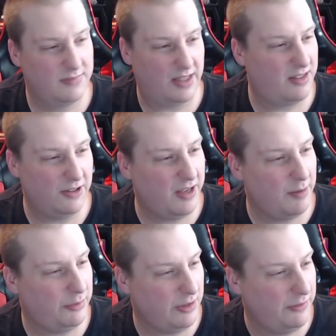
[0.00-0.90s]
I still can't
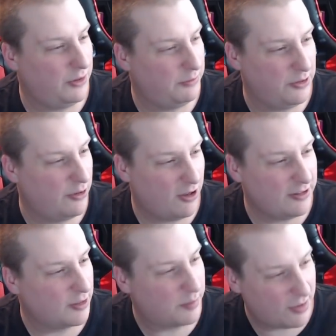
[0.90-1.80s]
believe you, you
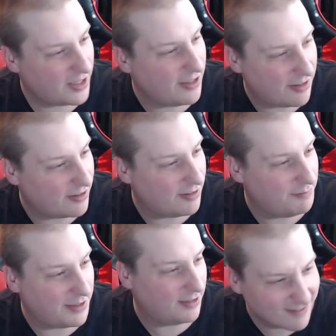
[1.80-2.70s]
called it a pregnancy,
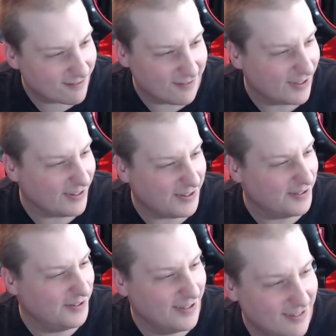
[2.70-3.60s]
man. What are you doing?